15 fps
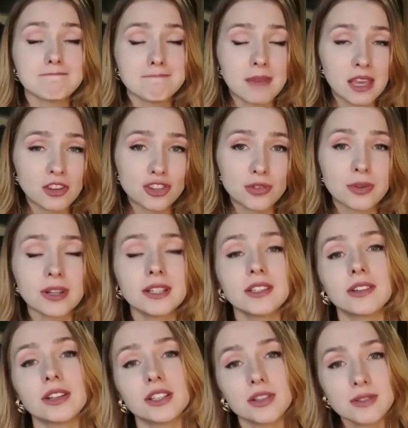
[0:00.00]
make sure
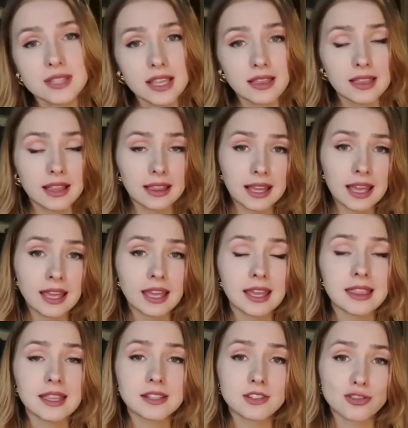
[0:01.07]
you're using the link
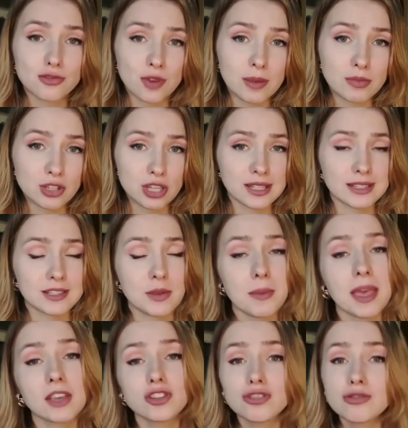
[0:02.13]
in the description
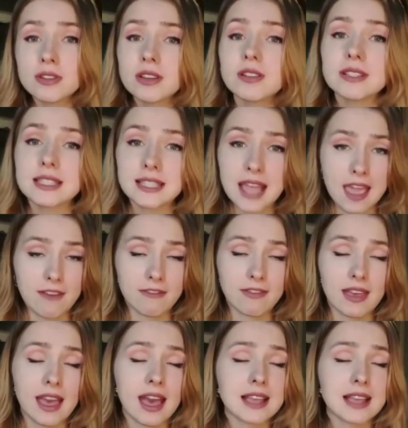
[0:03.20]
to make sure you're safe,